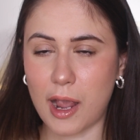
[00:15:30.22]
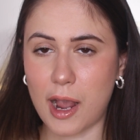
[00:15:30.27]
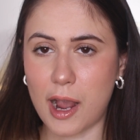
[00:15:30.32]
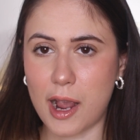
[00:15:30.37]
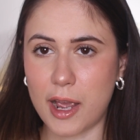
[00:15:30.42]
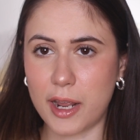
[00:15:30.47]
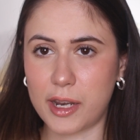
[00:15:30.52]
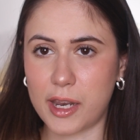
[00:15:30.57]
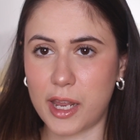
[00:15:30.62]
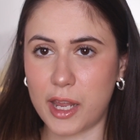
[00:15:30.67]

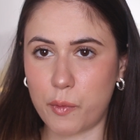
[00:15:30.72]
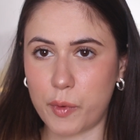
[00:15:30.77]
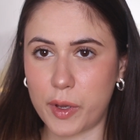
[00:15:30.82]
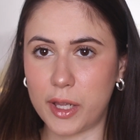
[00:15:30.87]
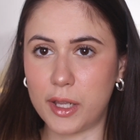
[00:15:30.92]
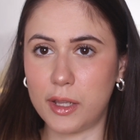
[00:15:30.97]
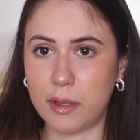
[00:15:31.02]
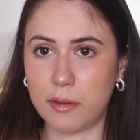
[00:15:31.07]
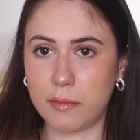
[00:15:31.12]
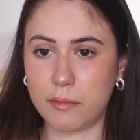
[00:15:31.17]
and it
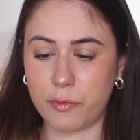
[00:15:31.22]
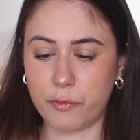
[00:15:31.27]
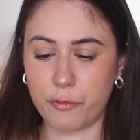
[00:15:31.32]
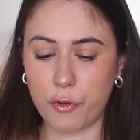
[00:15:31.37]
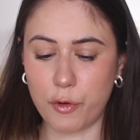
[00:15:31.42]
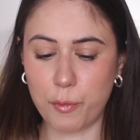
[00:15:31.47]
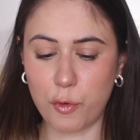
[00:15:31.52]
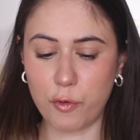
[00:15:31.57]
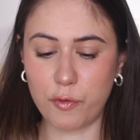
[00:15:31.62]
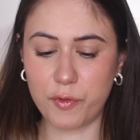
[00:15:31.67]
will
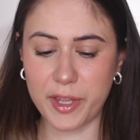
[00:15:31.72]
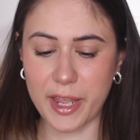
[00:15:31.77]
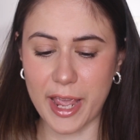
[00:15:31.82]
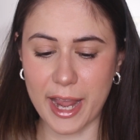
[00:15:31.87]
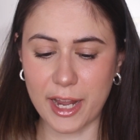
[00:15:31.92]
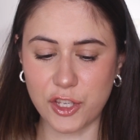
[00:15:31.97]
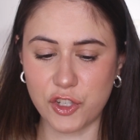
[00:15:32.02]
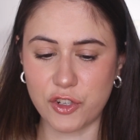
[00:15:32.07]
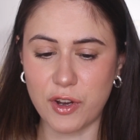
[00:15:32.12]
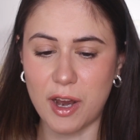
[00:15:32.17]
remove the
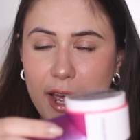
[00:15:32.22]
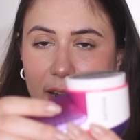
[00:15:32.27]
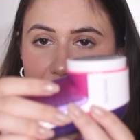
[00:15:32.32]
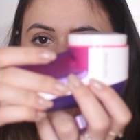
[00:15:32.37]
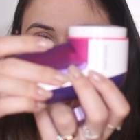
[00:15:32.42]
extra.